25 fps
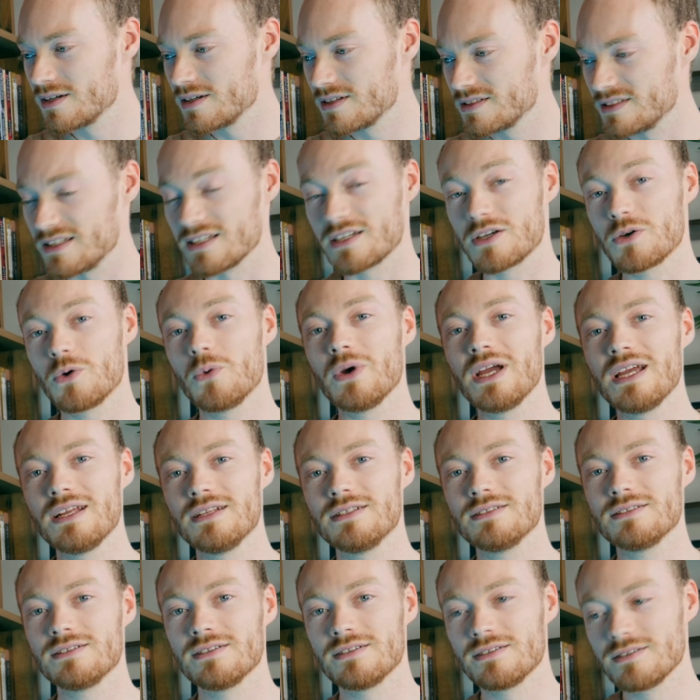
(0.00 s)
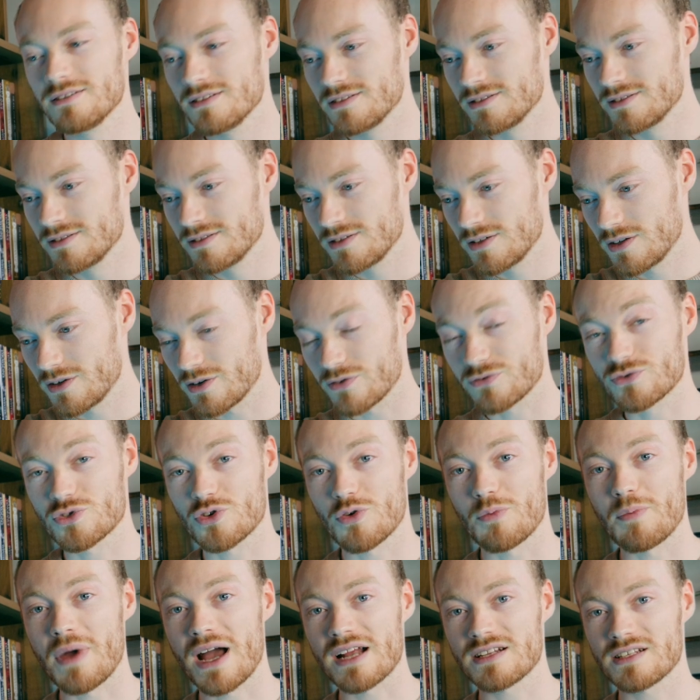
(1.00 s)
the queen of
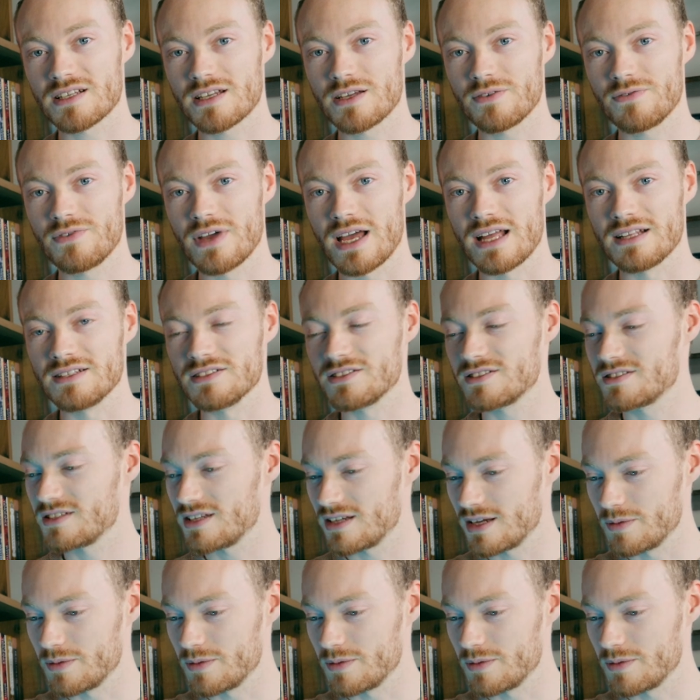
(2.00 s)
traumatic events